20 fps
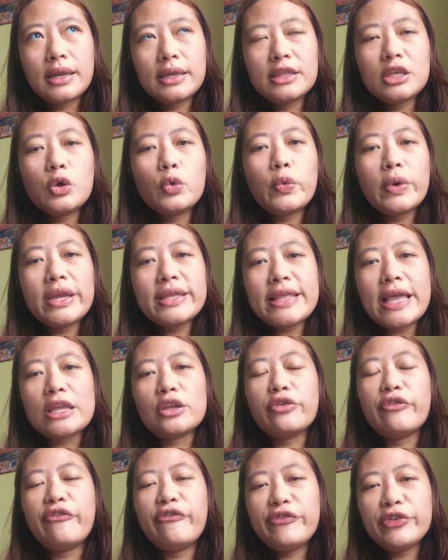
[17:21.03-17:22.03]
in a way
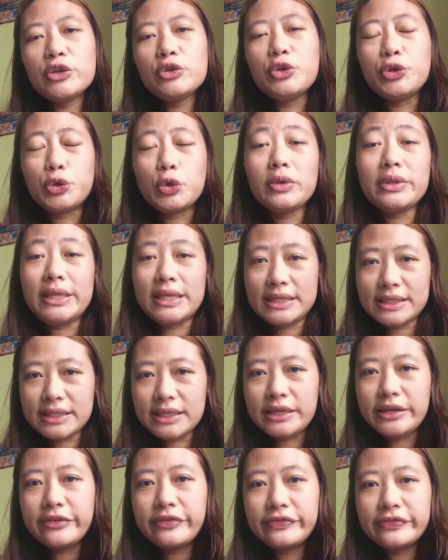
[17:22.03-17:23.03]
that you feel you don't
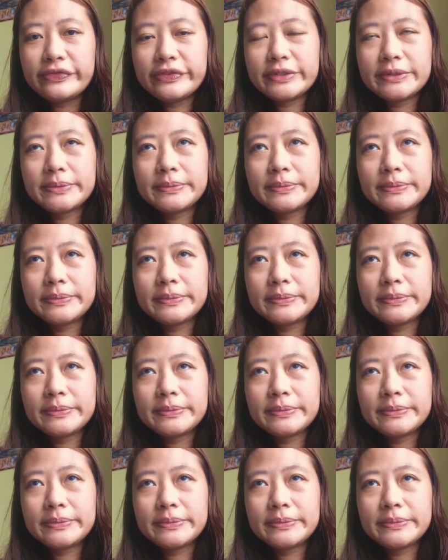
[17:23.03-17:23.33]
deserve.